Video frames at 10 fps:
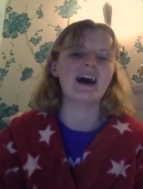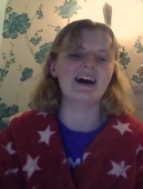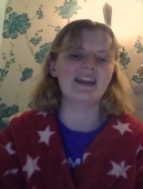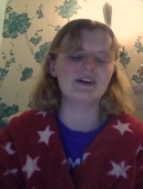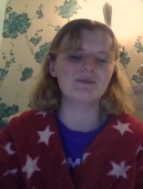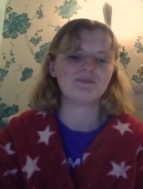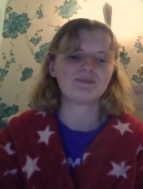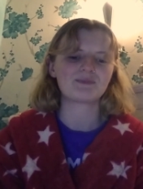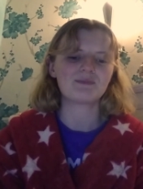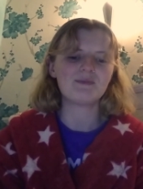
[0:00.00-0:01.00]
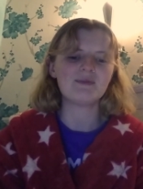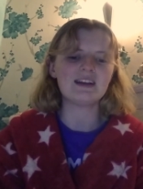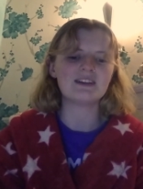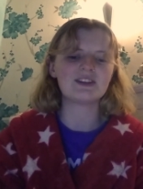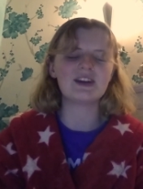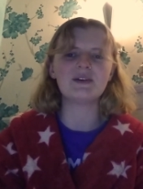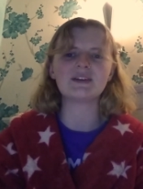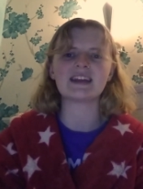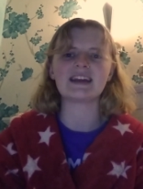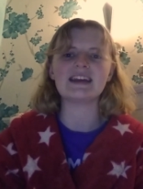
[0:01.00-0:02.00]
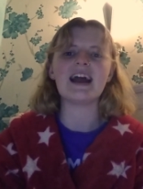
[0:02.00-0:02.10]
And um, so he was like,